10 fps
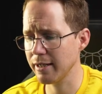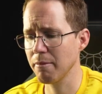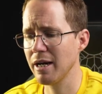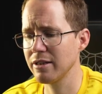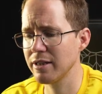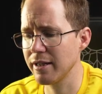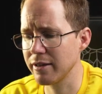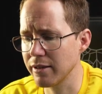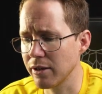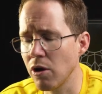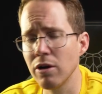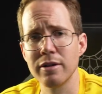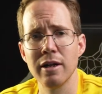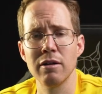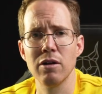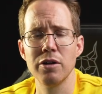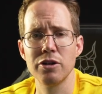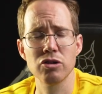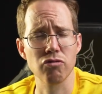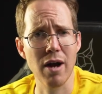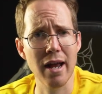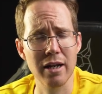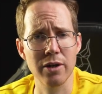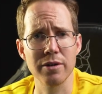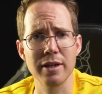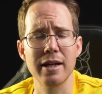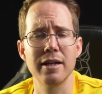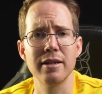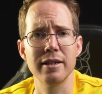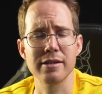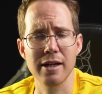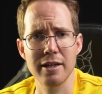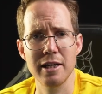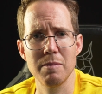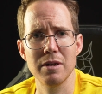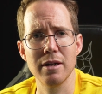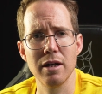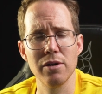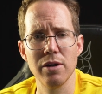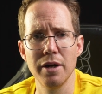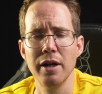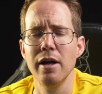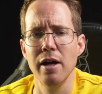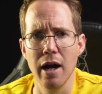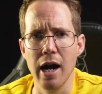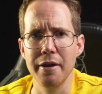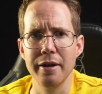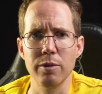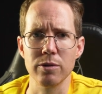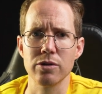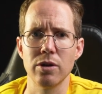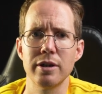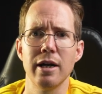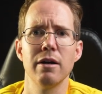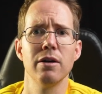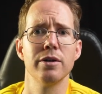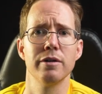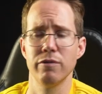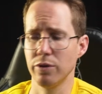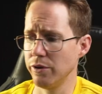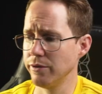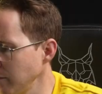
It might say that it can't download. Just right click on that and then say keep the download, and then it will start downloading for you.